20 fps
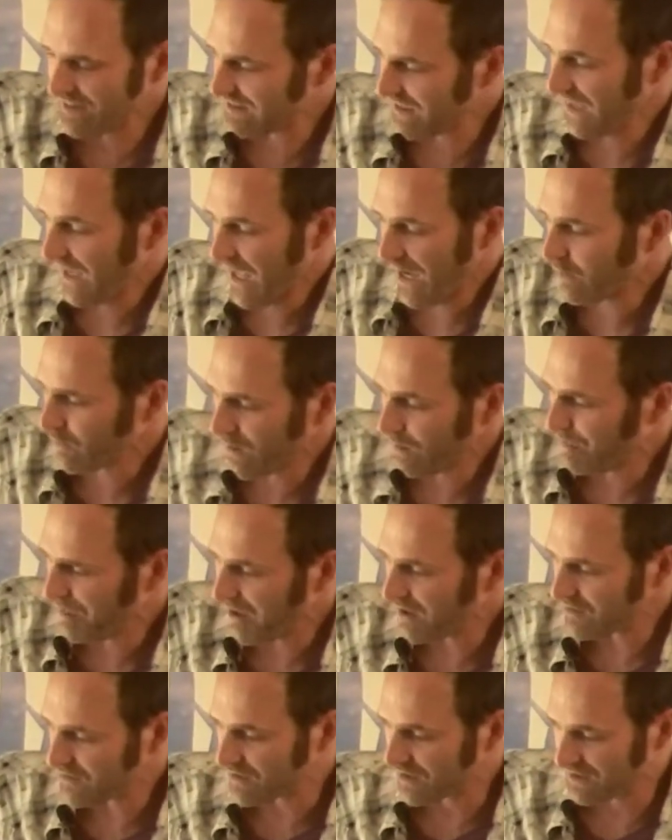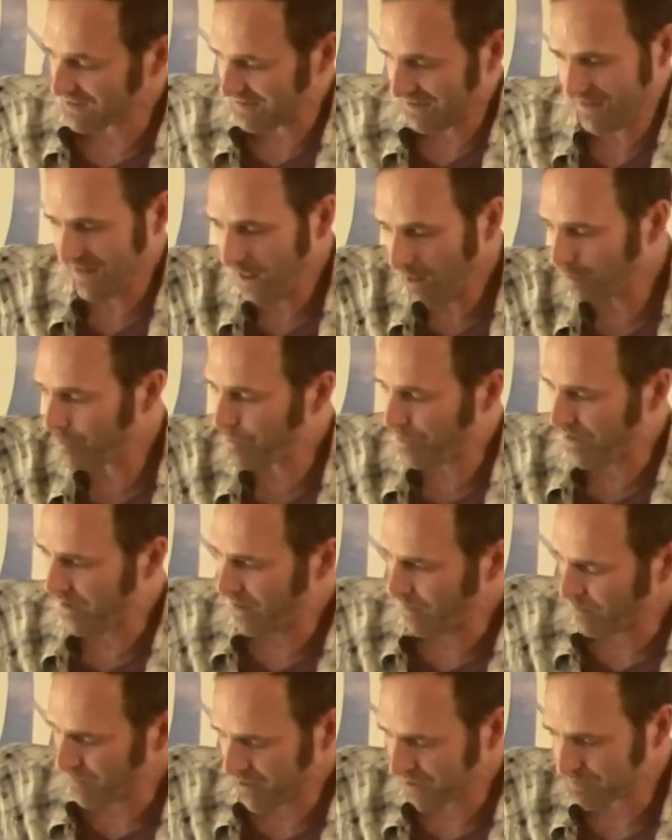got to see angry patients and help
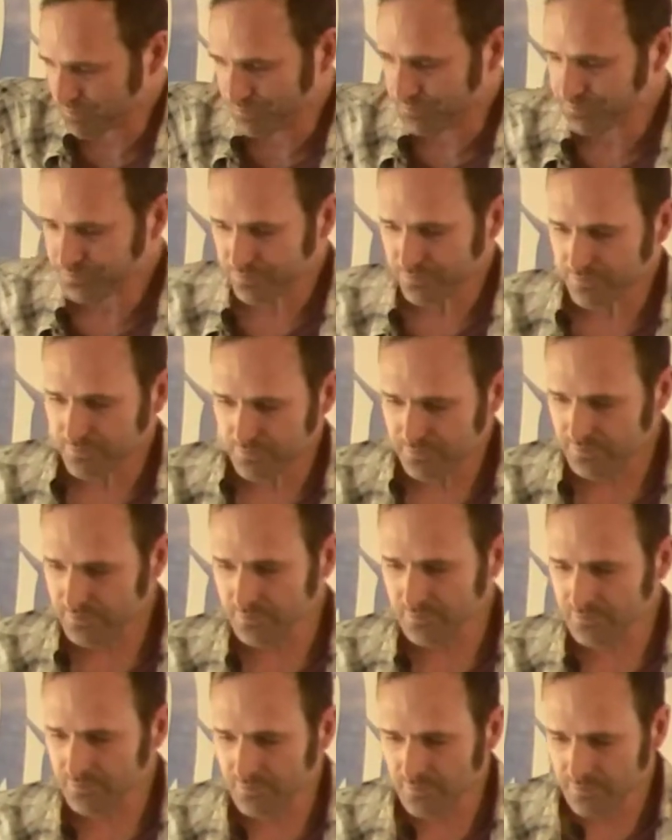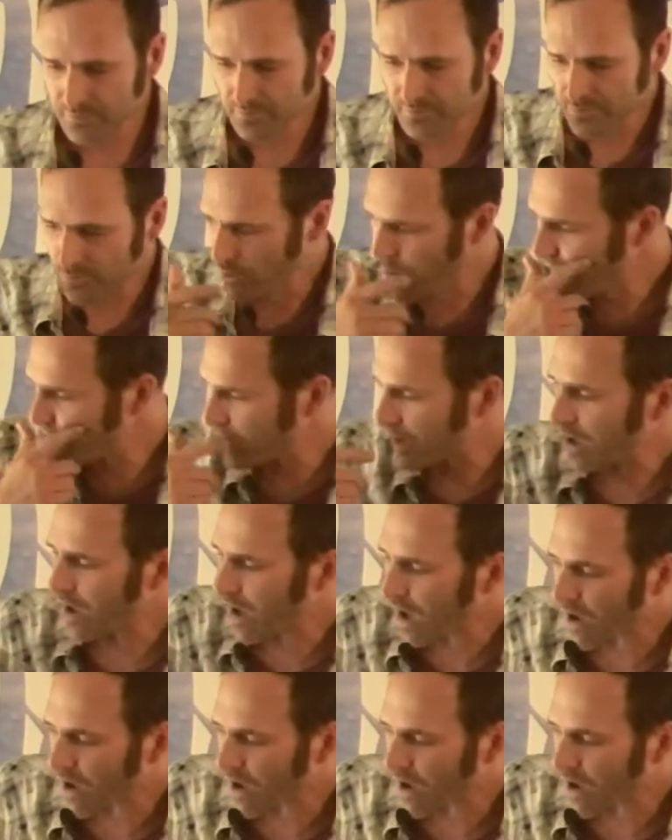them. And you have a